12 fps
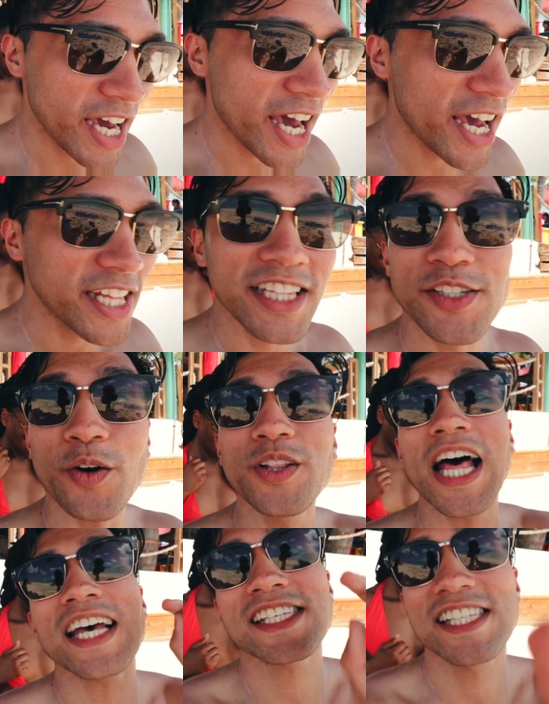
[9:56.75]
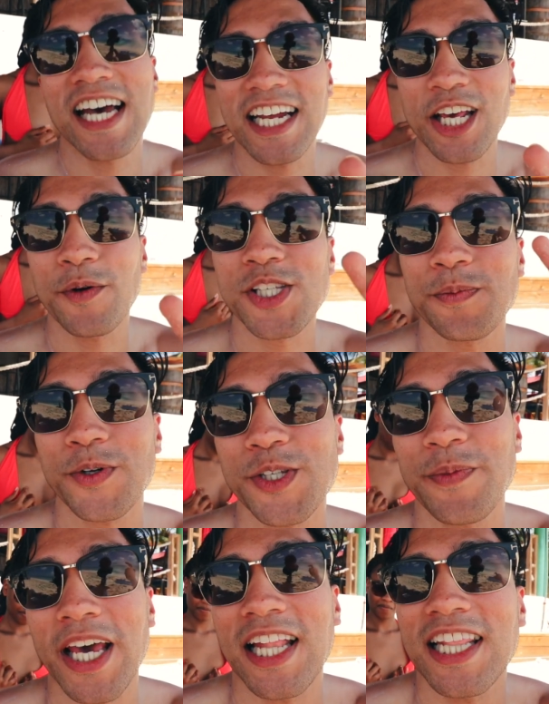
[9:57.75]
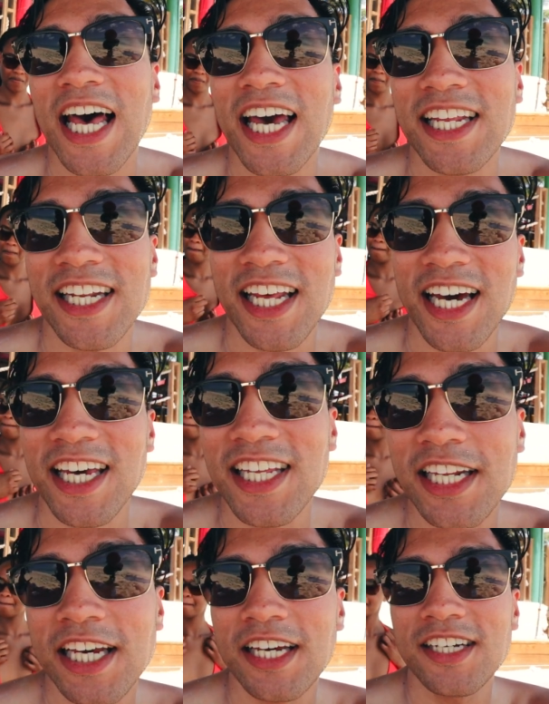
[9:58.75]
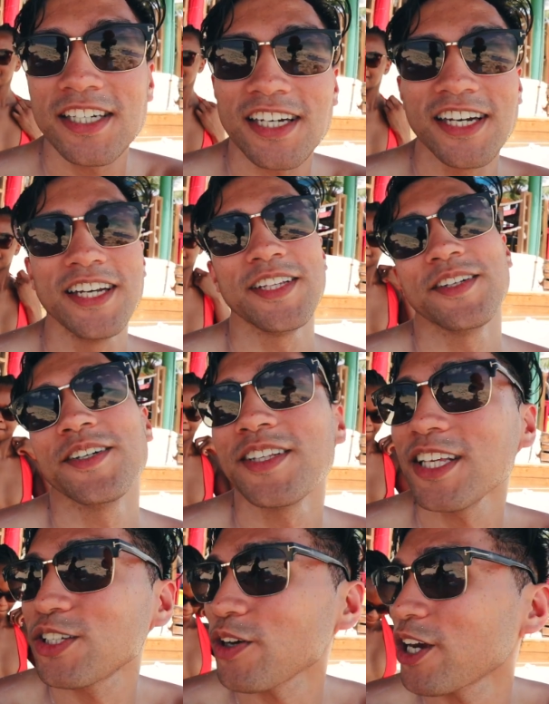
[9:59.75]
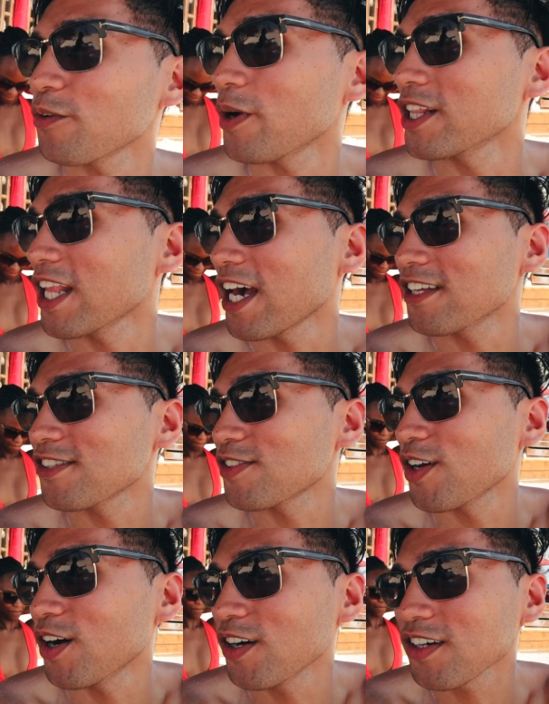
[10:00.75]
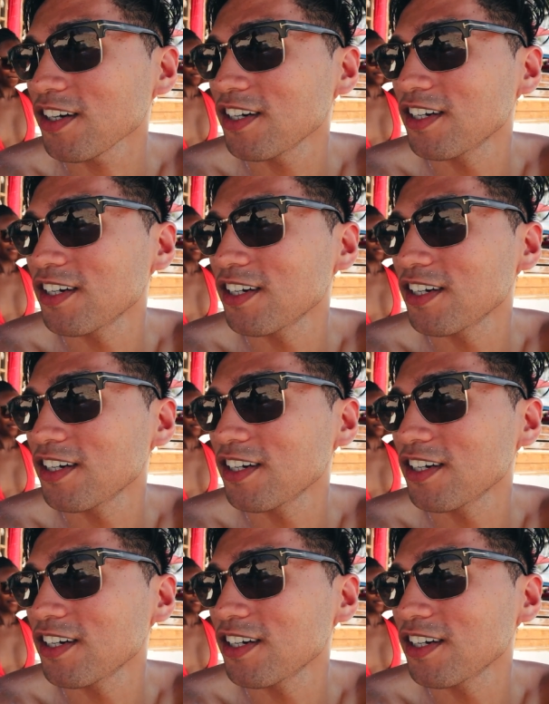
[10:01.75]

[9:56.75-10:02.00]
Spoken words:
And so last night, it was supposed to be a Latin night. Did you hear one Latin song?